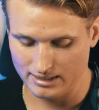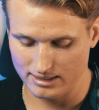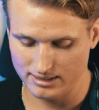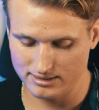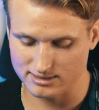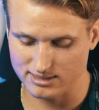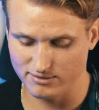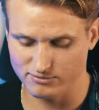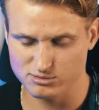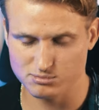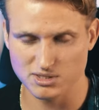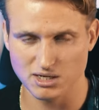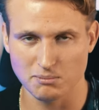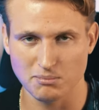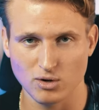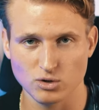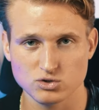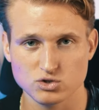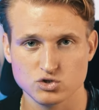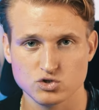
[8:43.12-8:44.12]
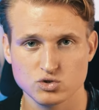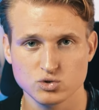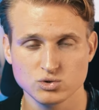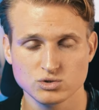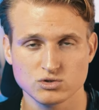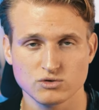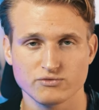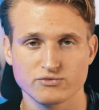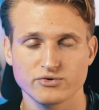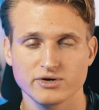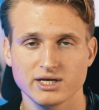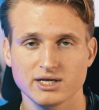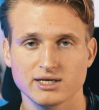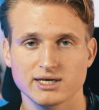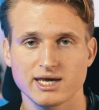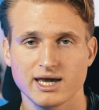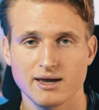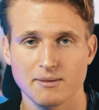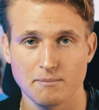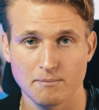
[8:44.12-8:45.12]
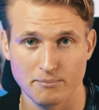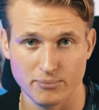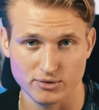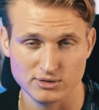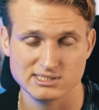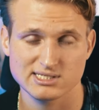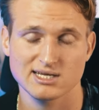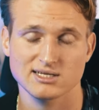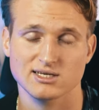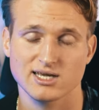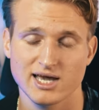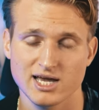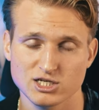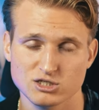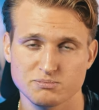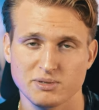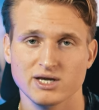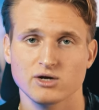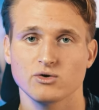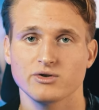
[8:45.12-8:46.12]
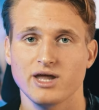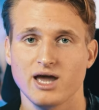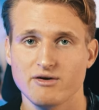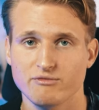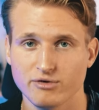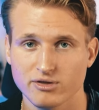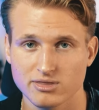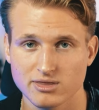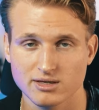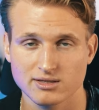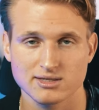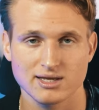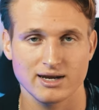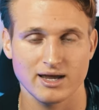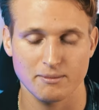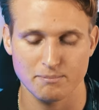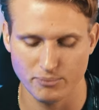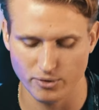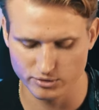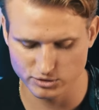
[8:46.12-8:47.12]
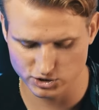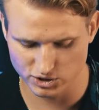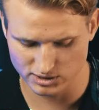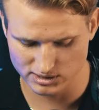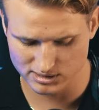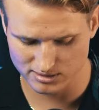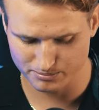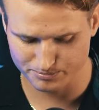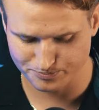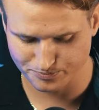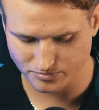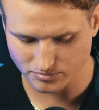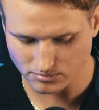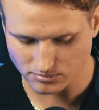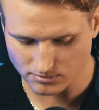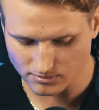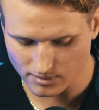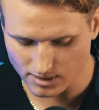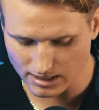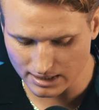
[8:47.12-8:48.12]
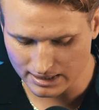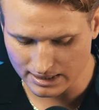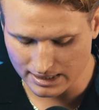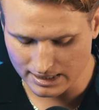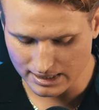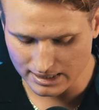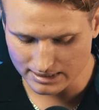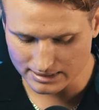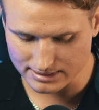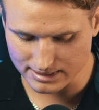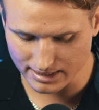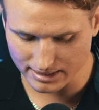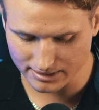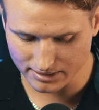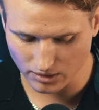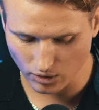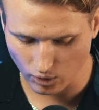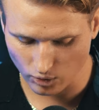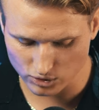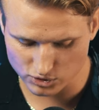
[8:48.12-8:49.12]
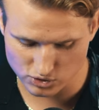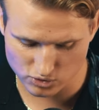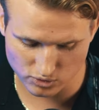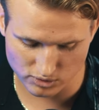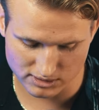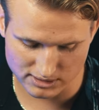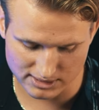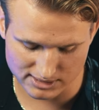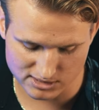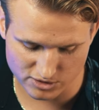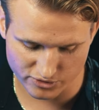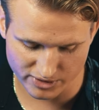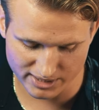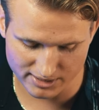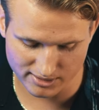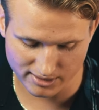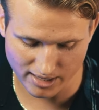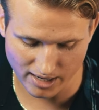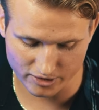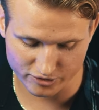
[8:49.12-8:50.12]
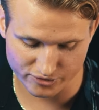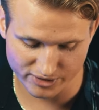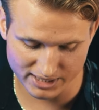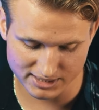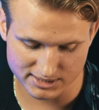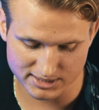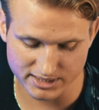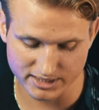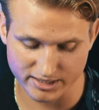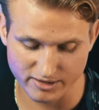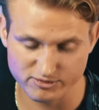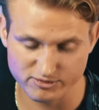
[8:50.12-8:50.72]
It gives me about 2-3% cashback on everything that I purchase. Then also this credit card right here